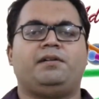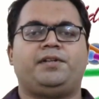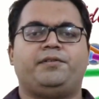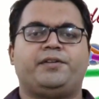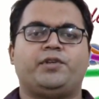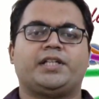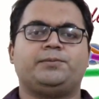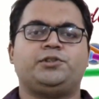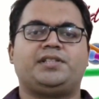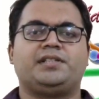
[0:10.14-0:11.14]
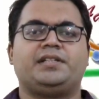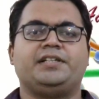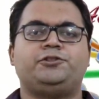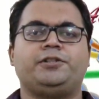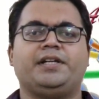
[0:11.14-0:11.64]
Hello everyone, welcome to yet another
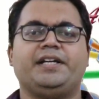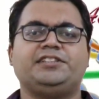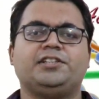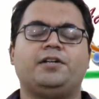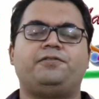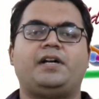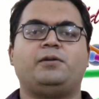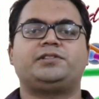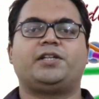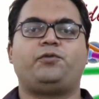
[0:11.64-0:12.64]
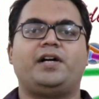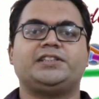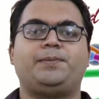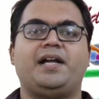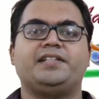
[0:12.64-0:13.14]
intriguing edition of Rahul's
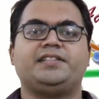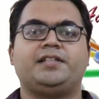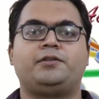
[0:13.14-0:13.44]
Advanced Biology.